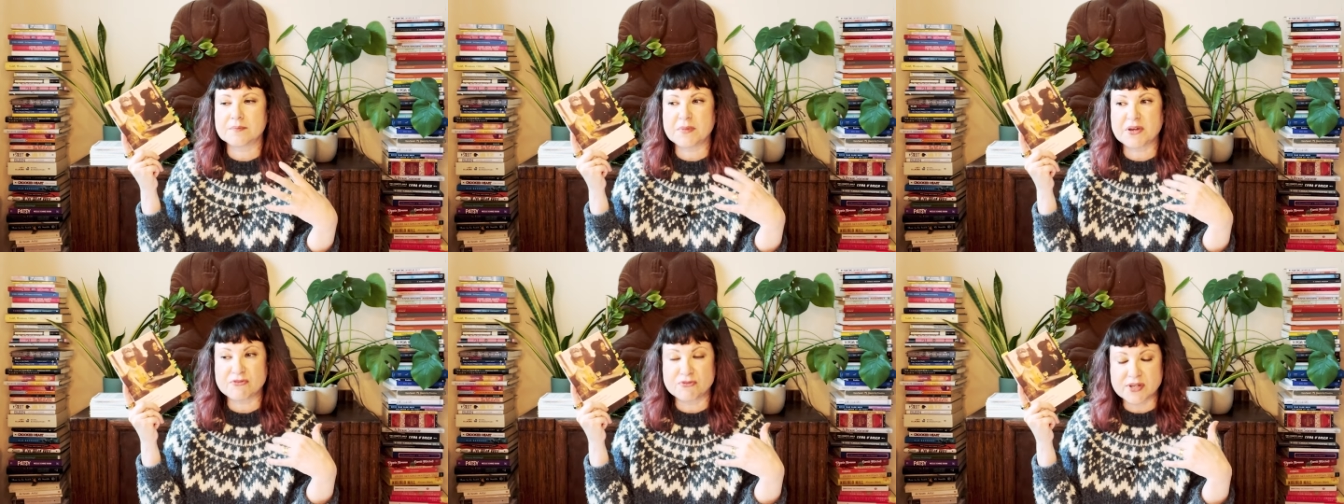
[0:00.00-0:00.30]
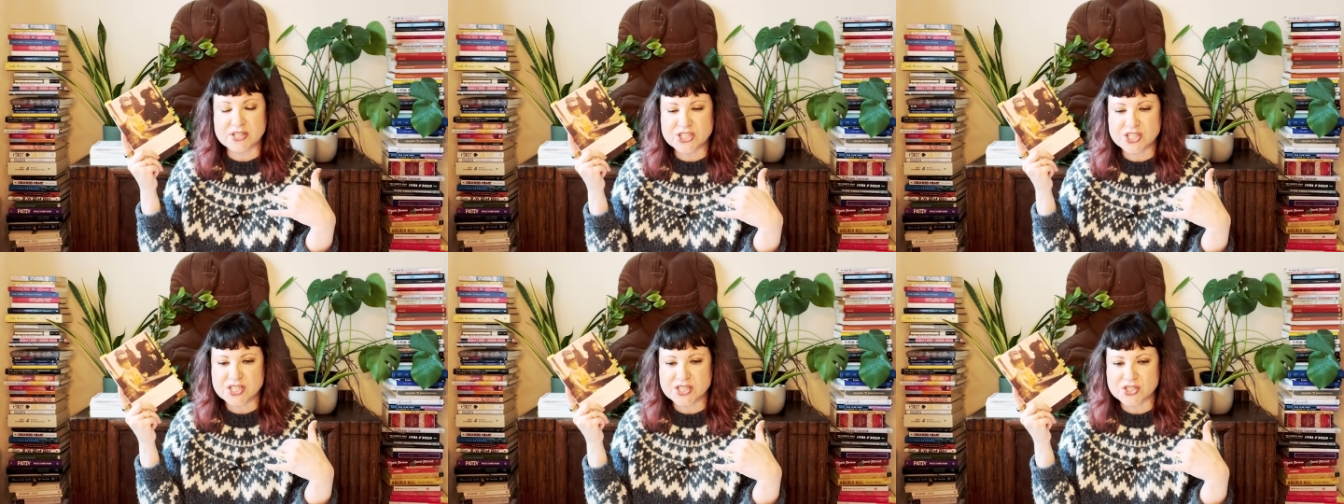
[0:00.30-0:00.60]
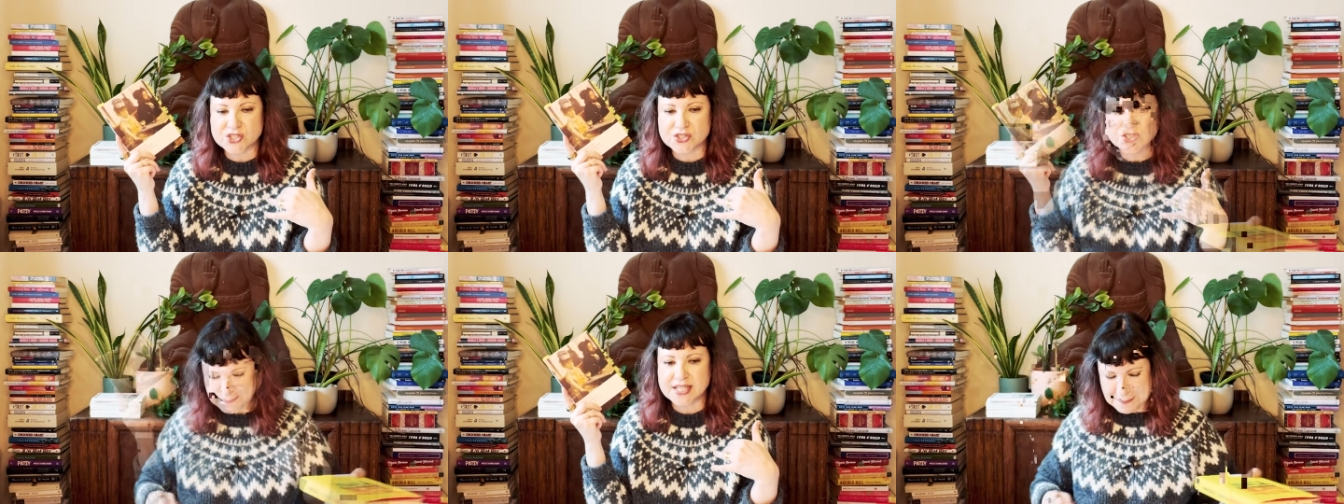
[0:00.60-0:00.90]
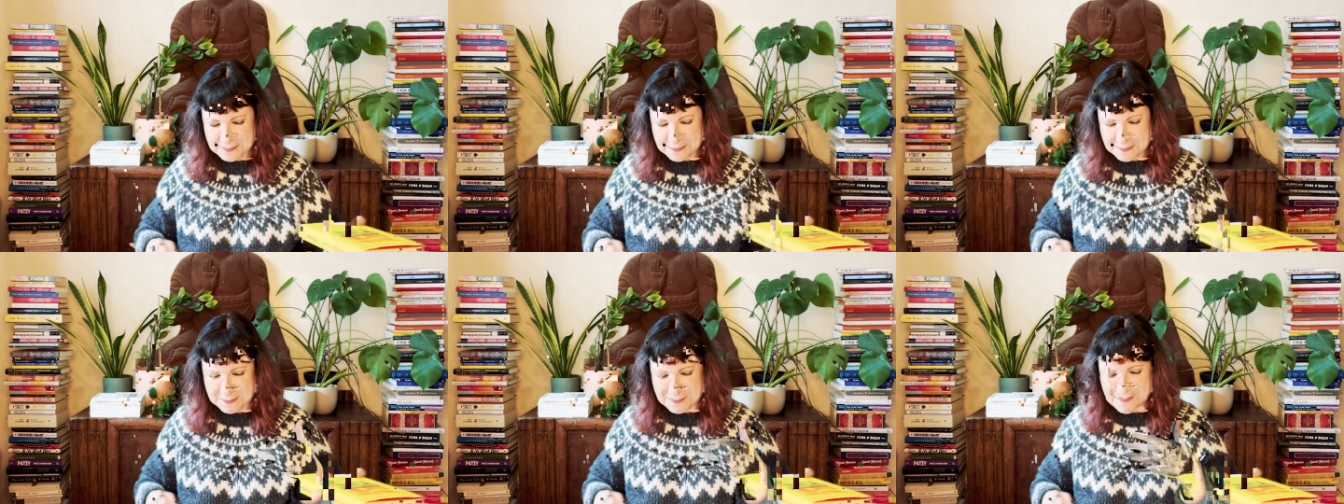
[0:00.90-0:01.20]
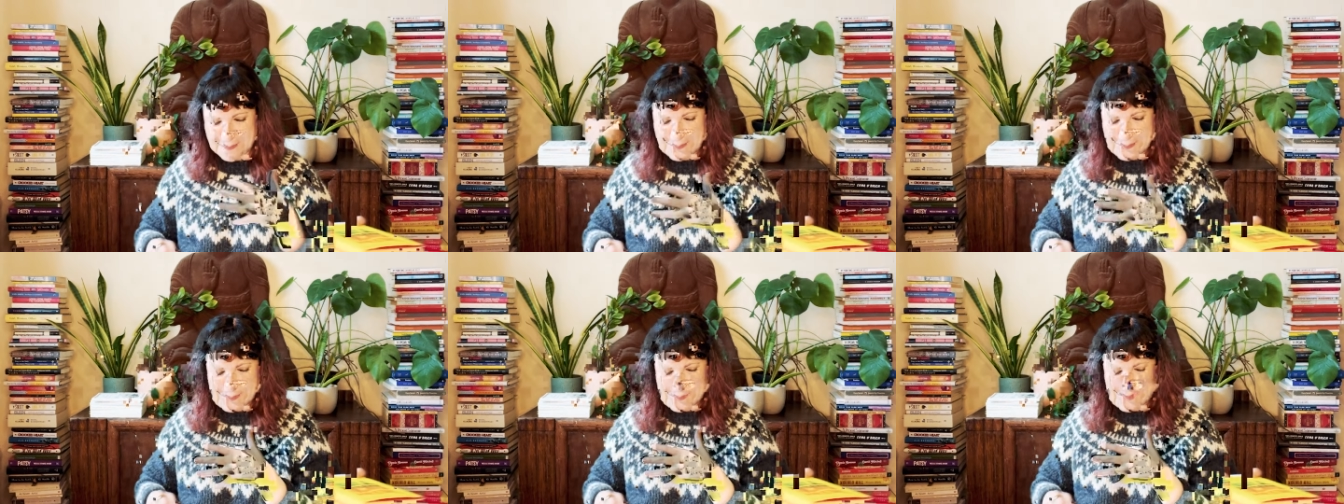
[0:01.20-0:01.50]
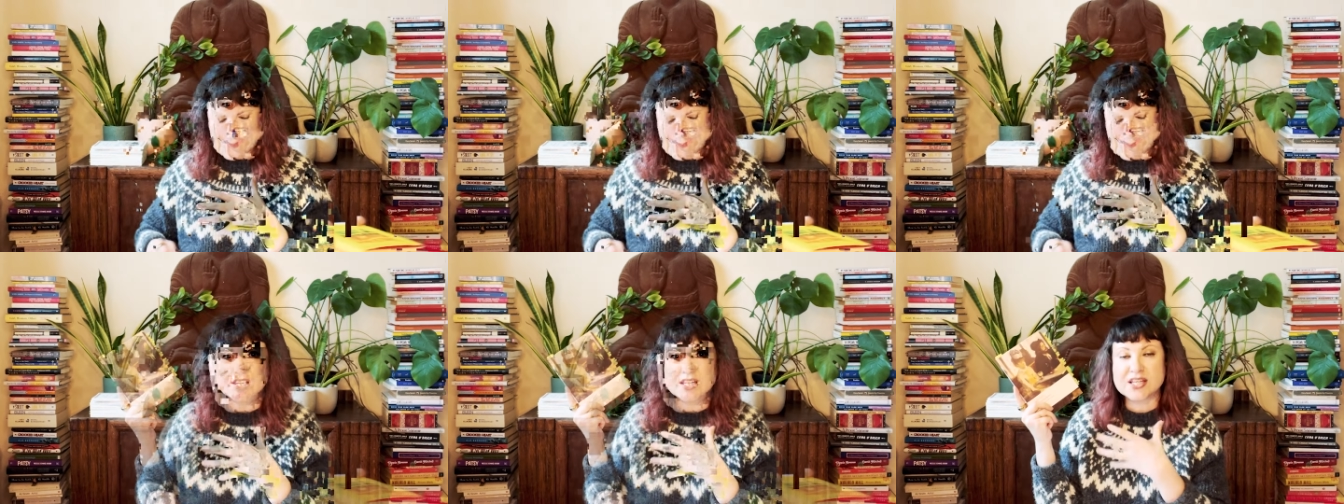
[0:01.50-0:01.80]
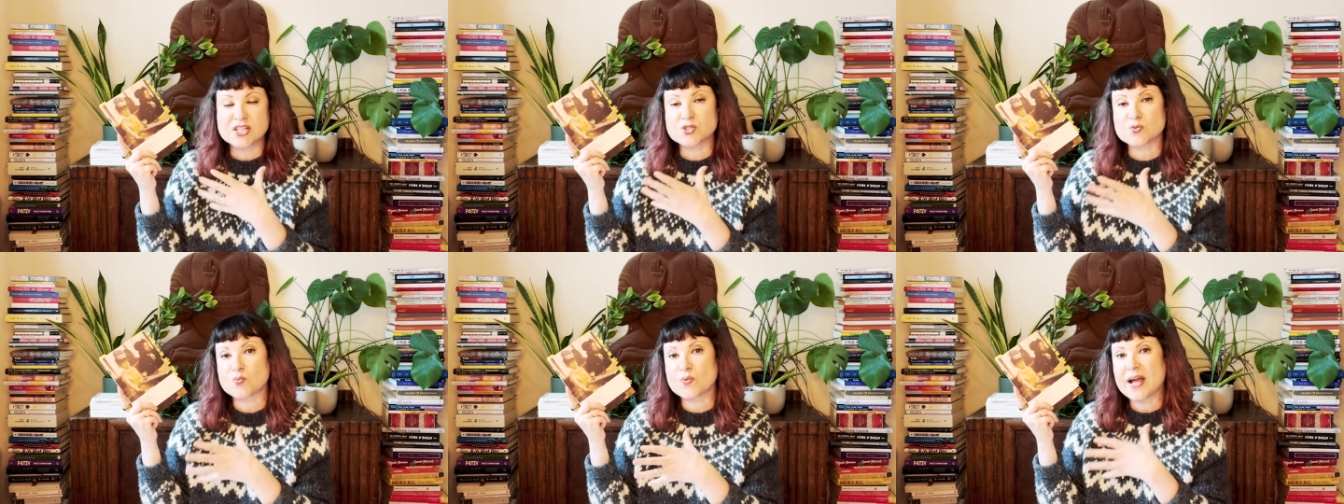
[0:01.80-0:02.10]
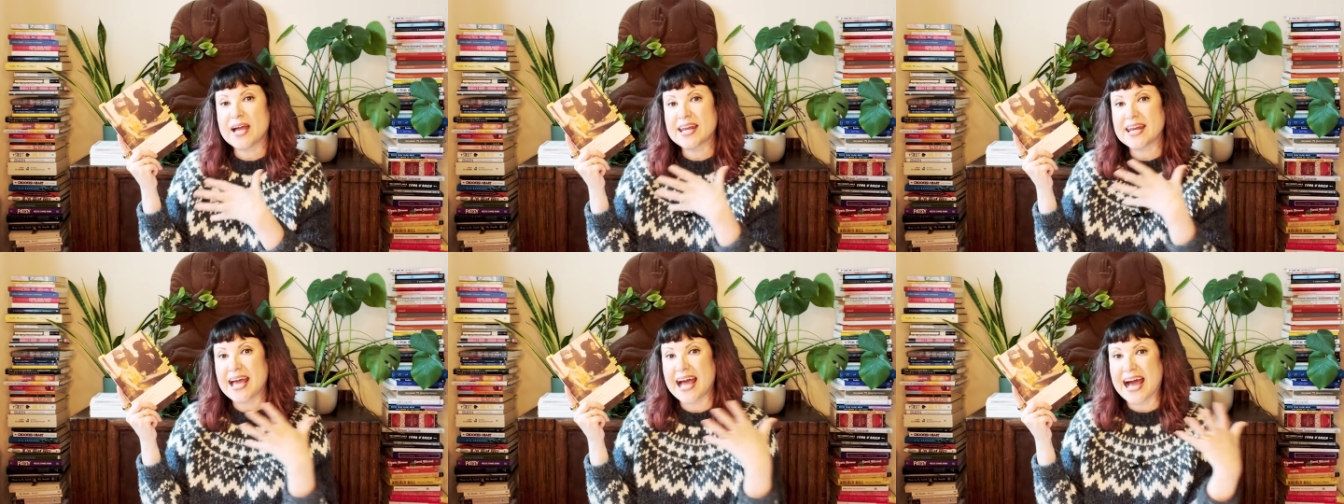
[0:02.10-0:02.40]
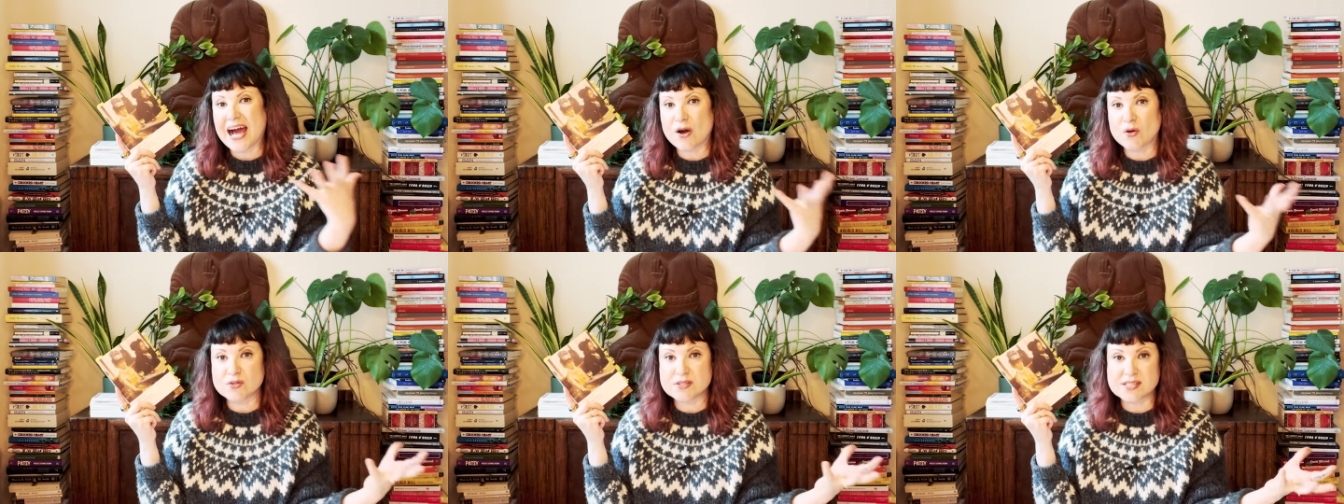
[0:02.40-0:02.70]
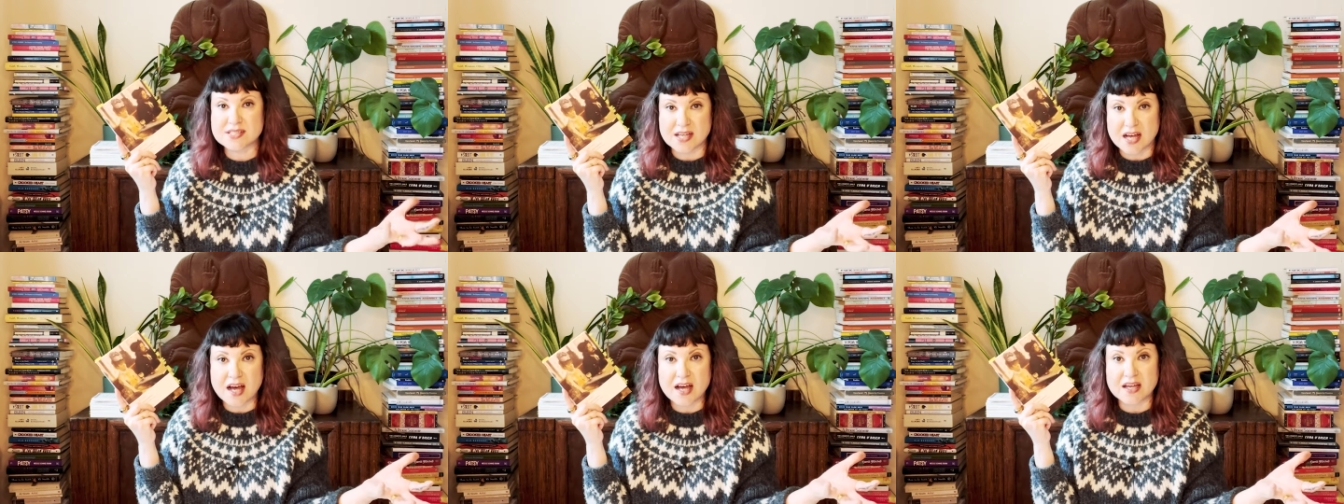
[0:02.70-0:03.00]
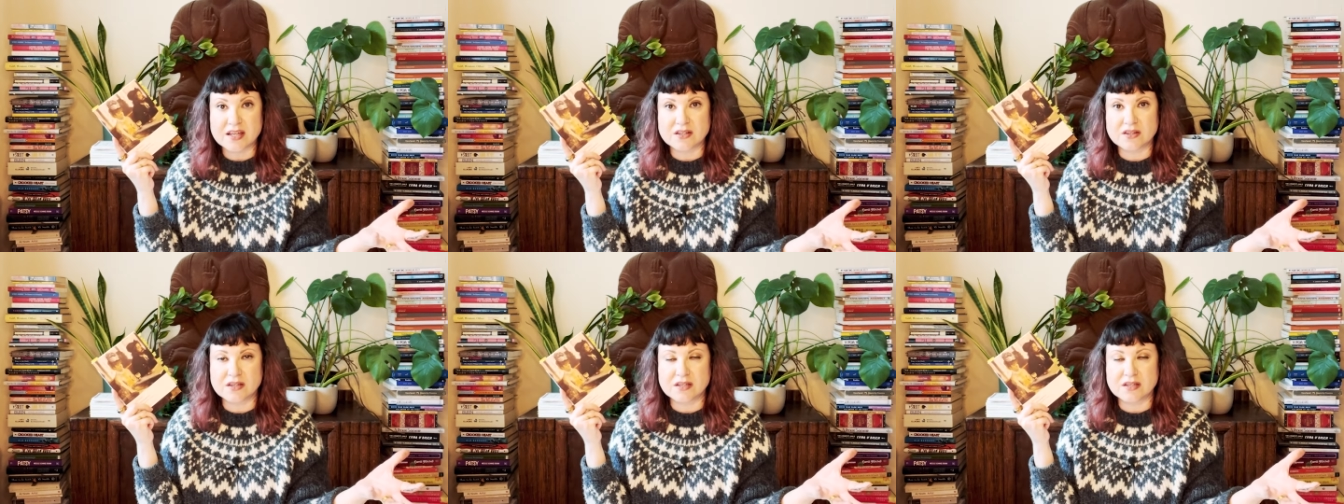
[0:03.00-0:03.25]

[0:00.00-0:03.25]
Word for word: my French teacher said that it's read outside